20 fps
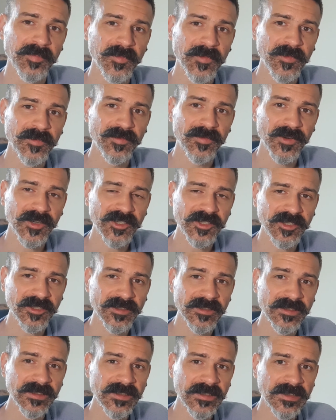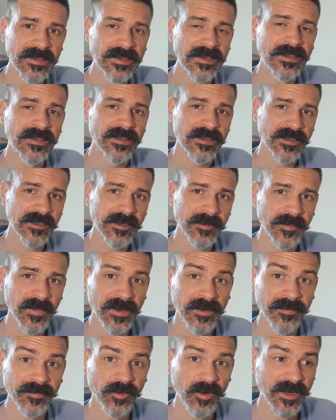friction
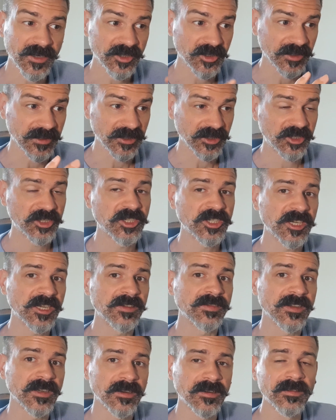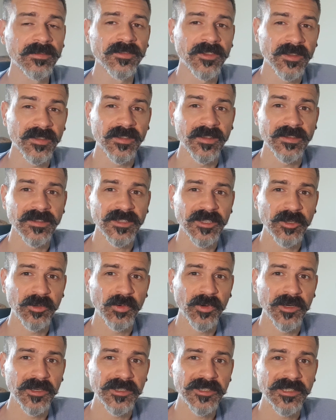and for actually achieving the things that you
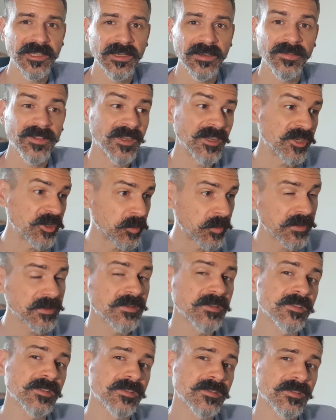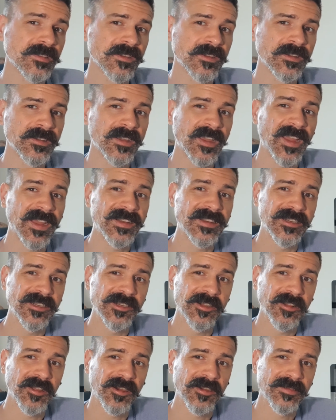want to achieve in your business and in
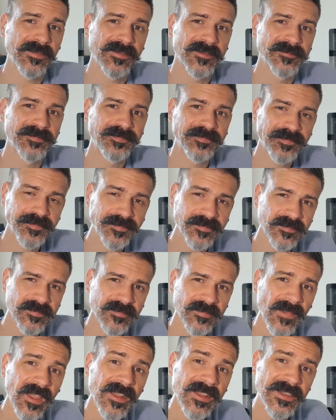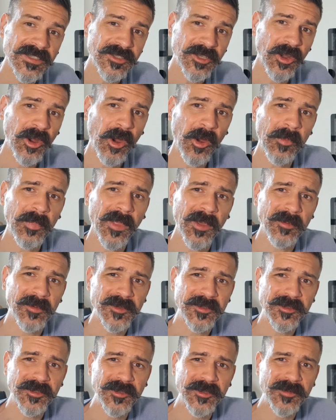your life. So I hope that
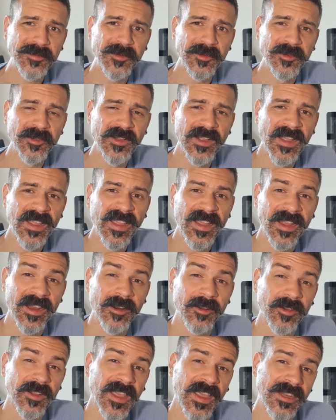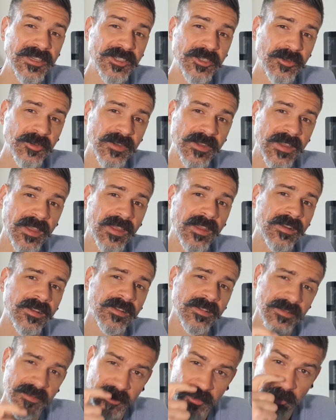was useful, and I'll catch you again
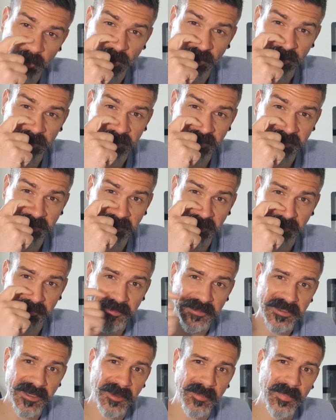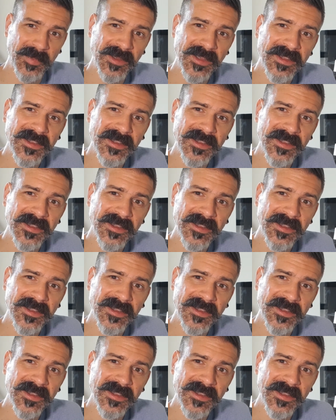to wind this series up